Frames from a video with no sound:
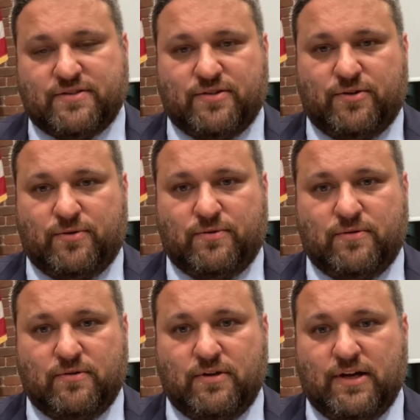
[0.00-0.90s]
So
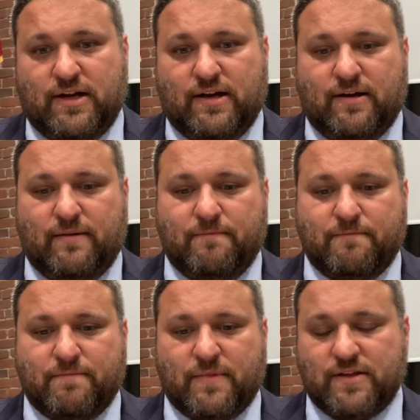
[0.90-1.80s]

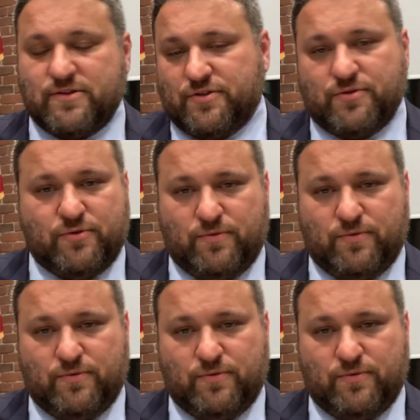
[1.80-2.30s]
it's also